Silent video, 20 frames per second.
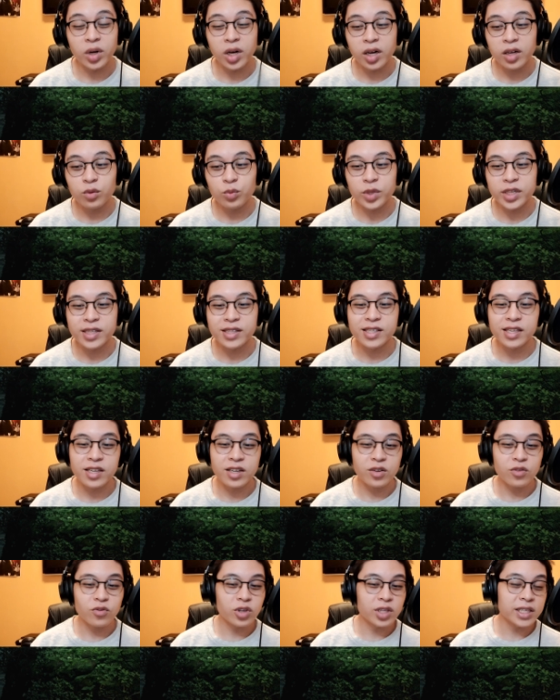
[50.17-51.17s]
but we
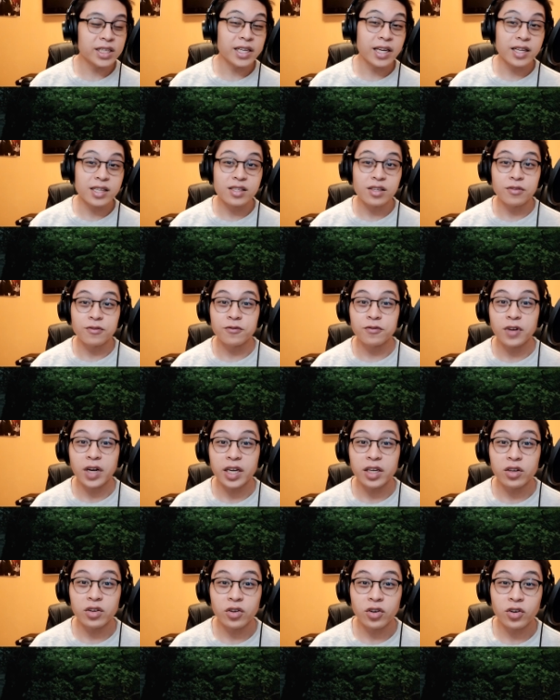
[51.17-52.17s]
didn't really get to
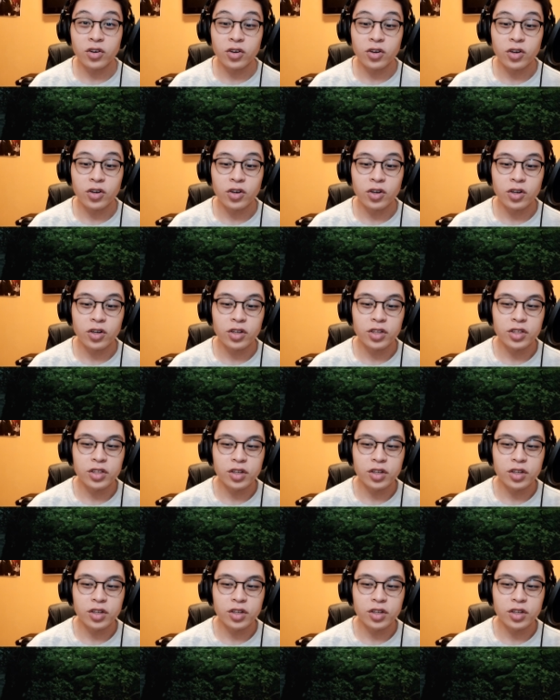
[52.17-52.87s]
fight her,